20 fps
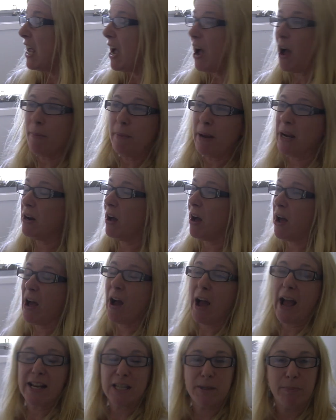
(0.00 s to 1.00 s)
I mean,
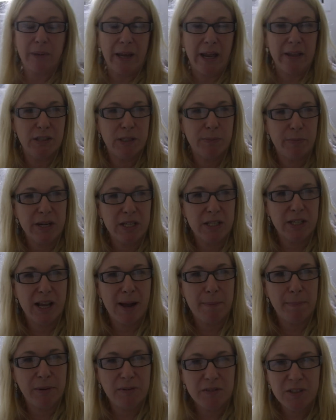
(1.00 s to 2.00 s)
I had to play the speech a
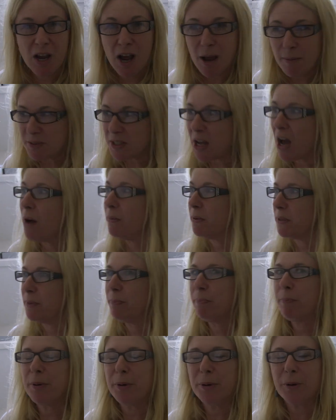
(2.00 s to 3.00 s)
couple of times. I was
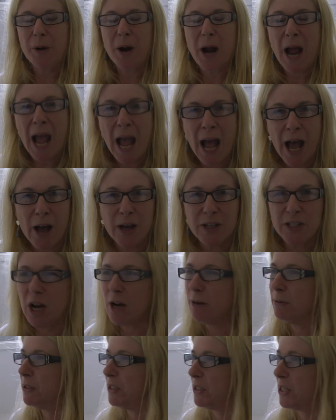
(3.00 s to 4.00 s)
proud.
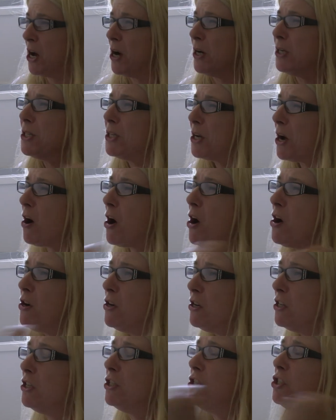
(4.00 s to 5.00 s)
I was going,
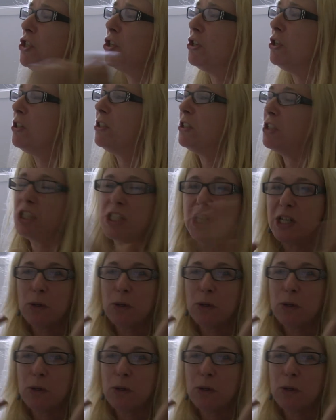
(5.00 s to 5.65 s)
go, Jules. She